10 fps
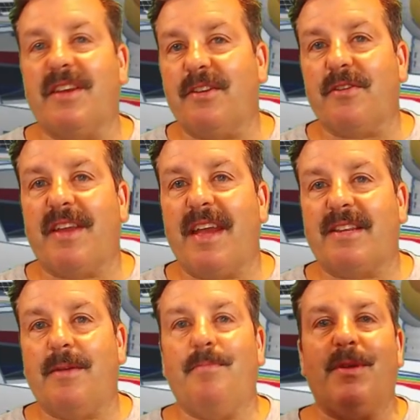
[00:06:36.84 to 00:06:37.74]

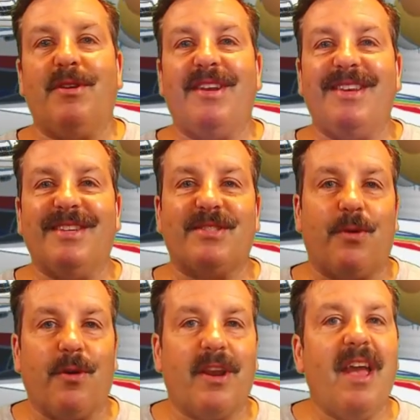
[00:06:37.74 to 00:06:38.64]
Tinkercad Community
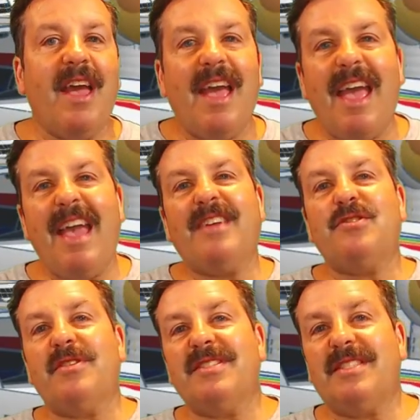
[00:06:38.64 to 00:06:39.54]
Discord.
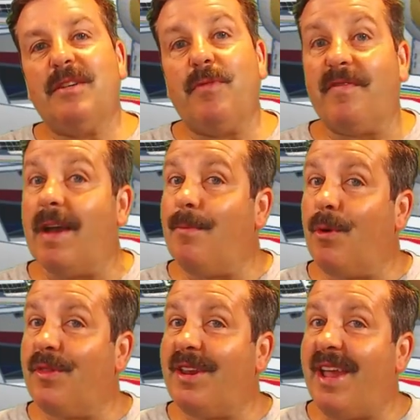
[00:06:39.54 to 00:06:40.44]
As you can see, we've got
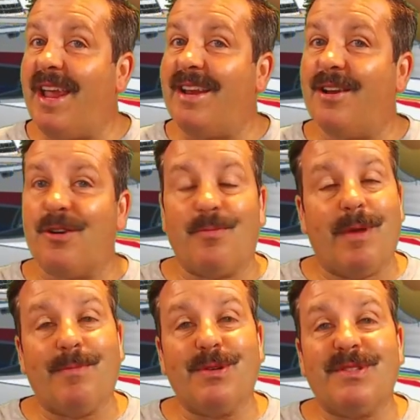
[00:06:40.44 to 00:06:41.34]
more than eight hundred
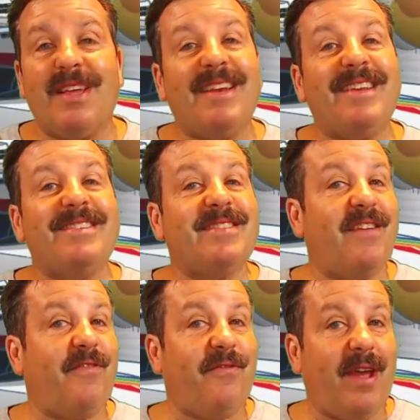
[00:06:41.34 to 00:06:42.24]
members, and it is
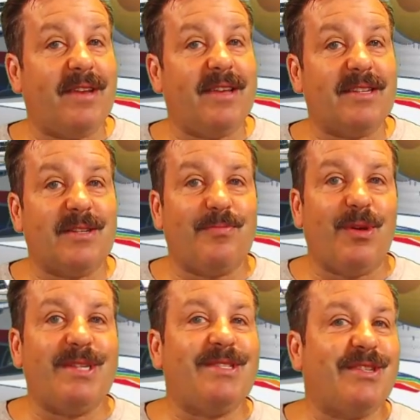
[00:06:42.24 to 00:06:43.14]
a fantastic
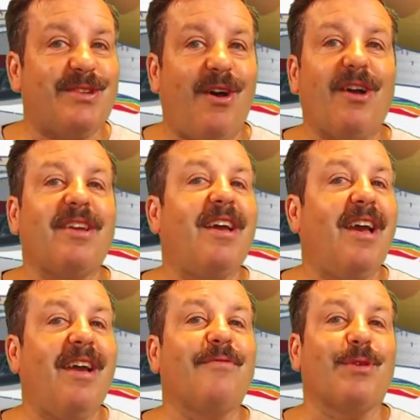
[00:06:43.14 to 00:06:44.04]
place to talk
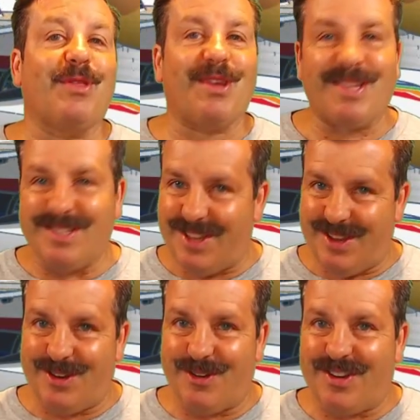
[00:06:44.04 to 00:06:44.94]
everything
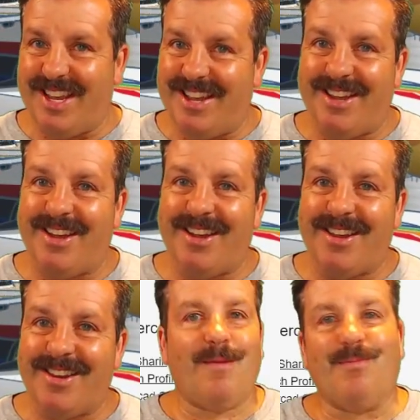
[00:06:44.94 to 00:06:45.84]

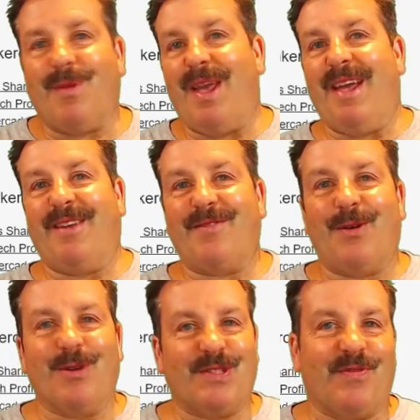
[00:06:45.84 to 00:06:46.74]
Tinkercad. And of
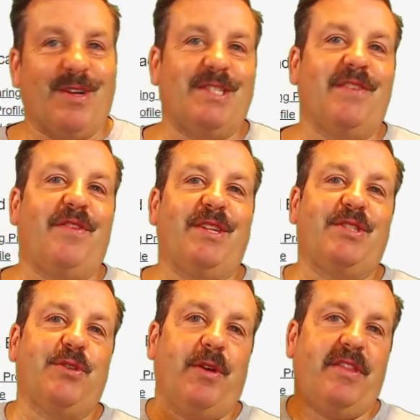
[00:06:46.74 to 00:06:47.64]
course, friends, if you
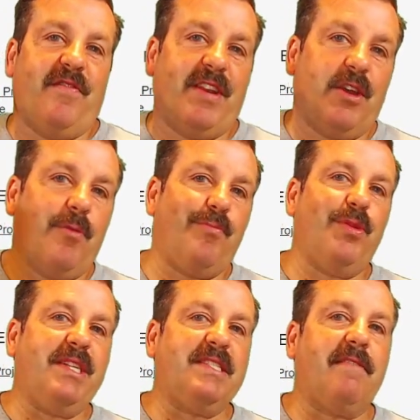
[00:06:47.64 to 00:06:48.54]
enjoyed the video,
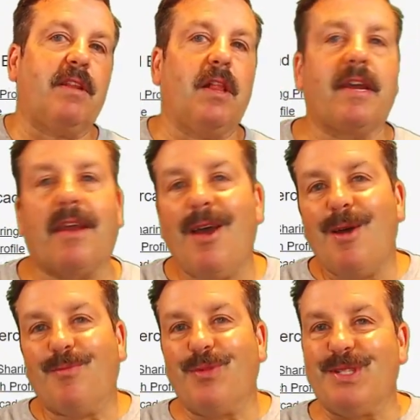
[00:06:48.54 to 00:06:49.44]
please give it a like.
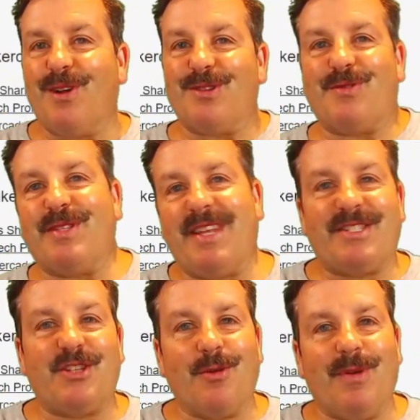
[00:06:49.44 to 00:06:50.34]
Please also hit that
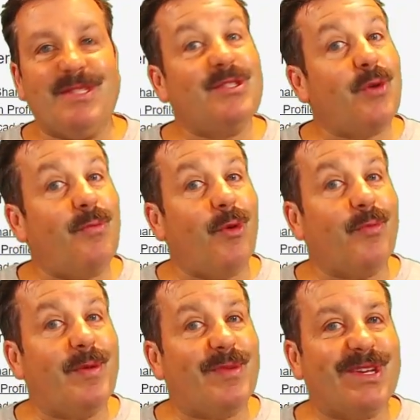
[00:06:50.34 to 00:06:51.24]
share button so more
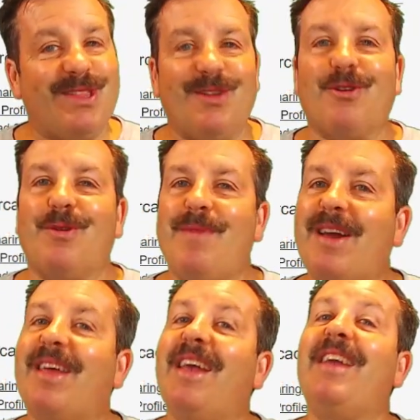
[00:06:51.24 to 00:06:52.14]
people can learn
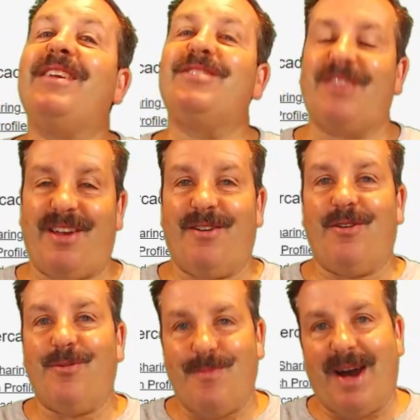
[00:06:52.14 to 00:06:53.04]
about H
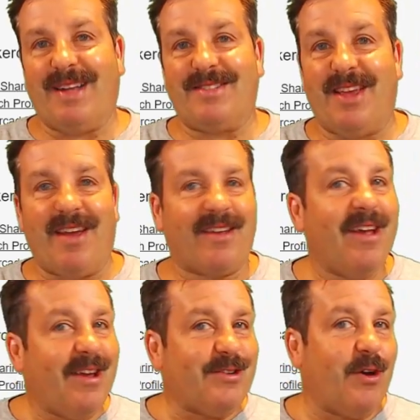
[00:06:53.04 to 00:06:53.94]
L Mod Tech.
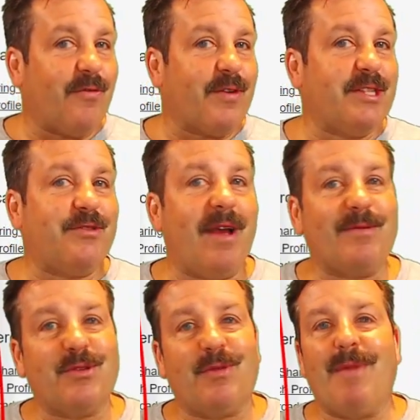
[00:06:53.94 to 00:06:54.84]
Don't forget, you
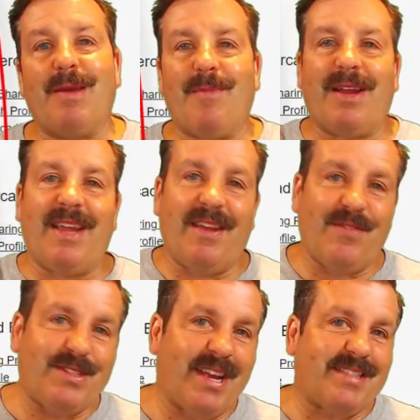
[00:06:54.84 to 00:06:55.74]
absolutely make my day if
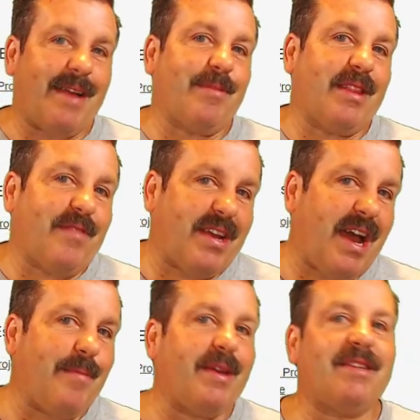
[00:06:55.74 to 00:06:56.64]
you take time to leave a
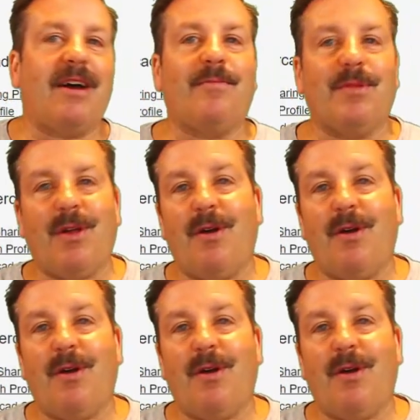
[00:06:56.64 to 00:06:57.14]
comment down below.